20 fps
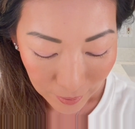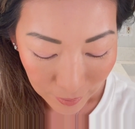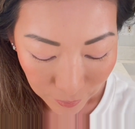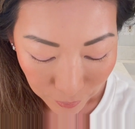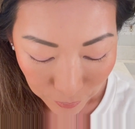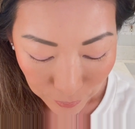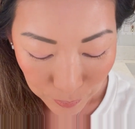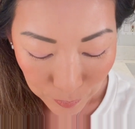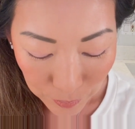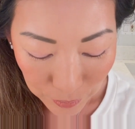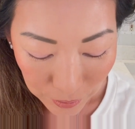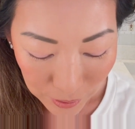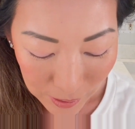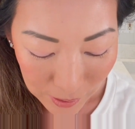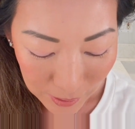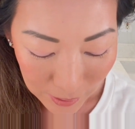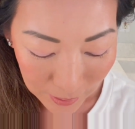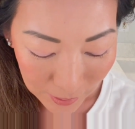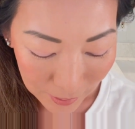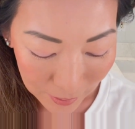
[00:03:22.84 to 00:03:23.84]
We will
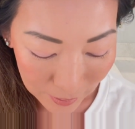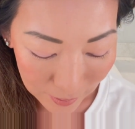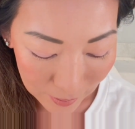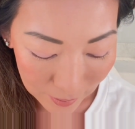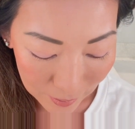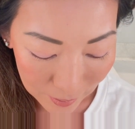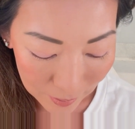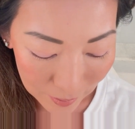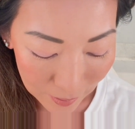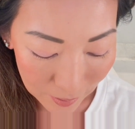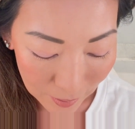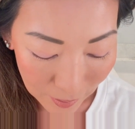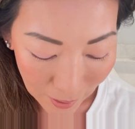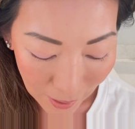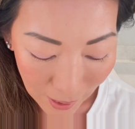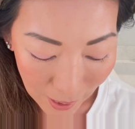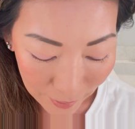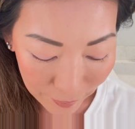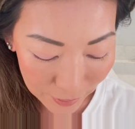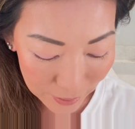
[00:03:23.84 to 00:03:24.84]
see. I
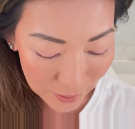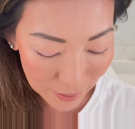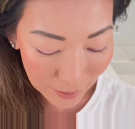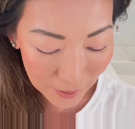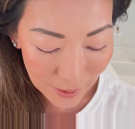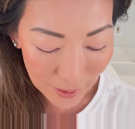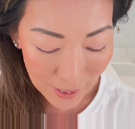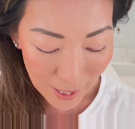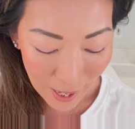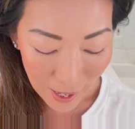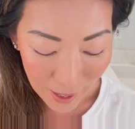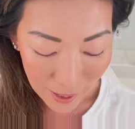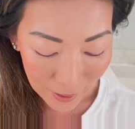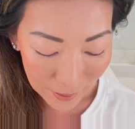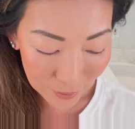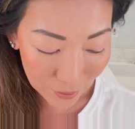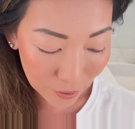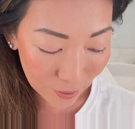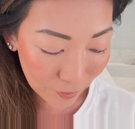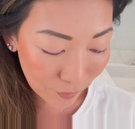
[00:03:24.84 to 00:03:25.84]
haven't done the cat
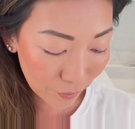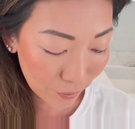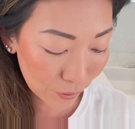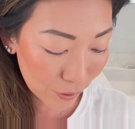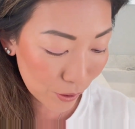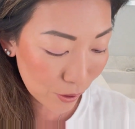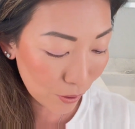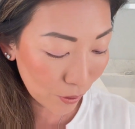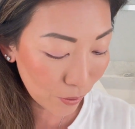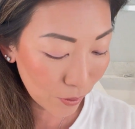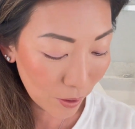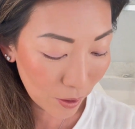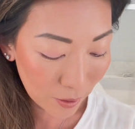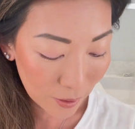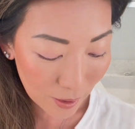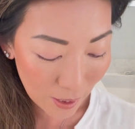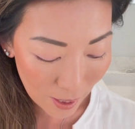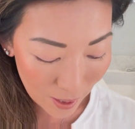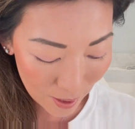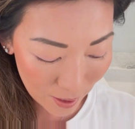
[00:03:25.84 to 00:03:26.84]
eye look for so long
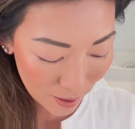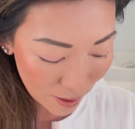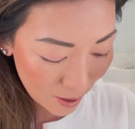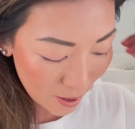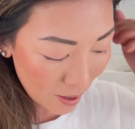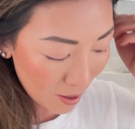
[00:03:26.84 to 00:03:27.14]
that